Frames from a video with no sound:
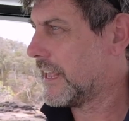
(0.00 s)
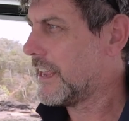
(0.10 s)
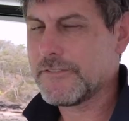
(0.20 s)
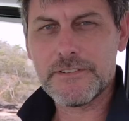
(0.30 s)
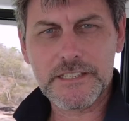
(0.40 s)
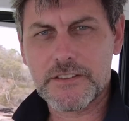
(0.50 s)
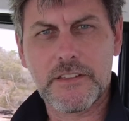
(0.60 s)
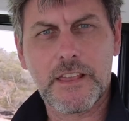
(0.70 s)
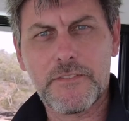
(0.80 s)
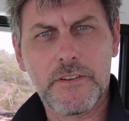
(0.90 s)
Even just
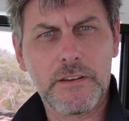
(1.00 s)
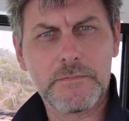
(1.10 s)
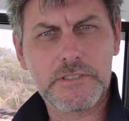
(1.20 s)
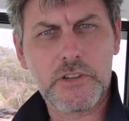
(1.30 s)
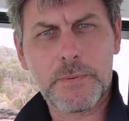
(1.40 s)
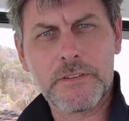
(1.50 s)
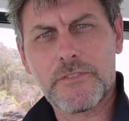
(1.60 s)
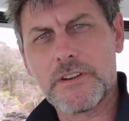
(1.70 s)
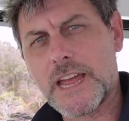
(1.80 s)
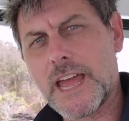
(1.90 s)
if you're stopping
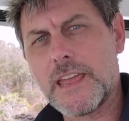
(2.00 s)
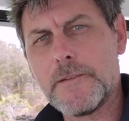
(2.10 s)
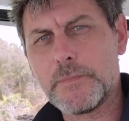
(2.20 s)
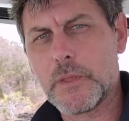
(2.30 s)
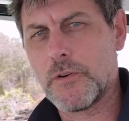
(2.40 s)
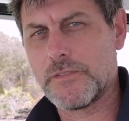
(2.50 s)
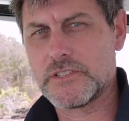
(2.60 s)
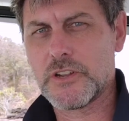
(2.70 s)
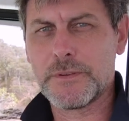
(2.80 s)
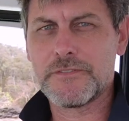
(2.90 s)
for a day or if
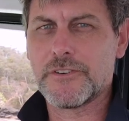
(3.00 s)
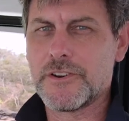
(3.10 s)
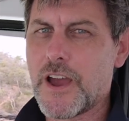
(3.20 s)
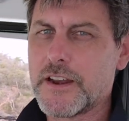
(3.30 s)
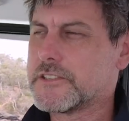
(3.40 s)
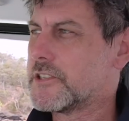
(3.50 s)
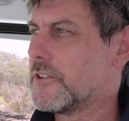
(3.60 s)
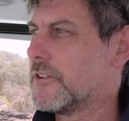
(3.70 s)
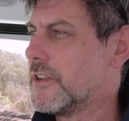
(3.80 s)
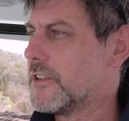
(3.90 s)
you're stopping for a night or
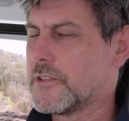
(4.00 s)
two,